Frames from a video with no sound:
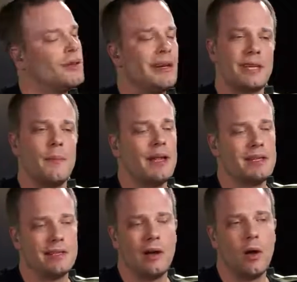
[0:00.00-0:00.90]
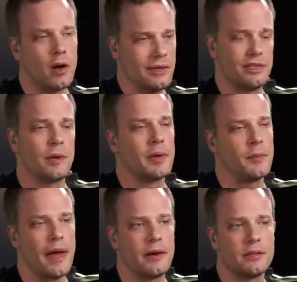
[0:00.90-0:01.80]
So as I mentioned, all of these
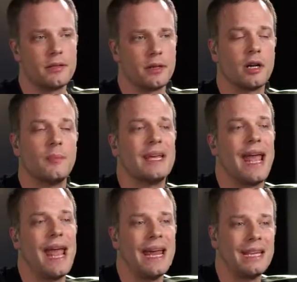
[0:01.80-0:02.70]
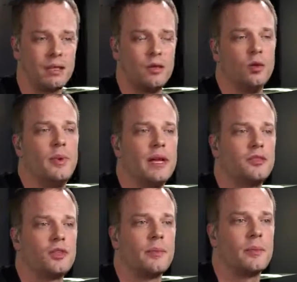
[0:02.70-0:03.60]
strumming patterns are going to be 8th note
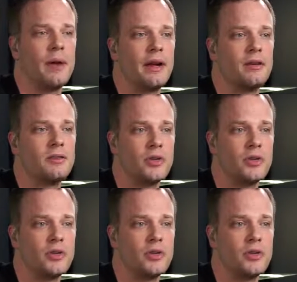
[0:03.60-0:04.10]
based strumming patterns.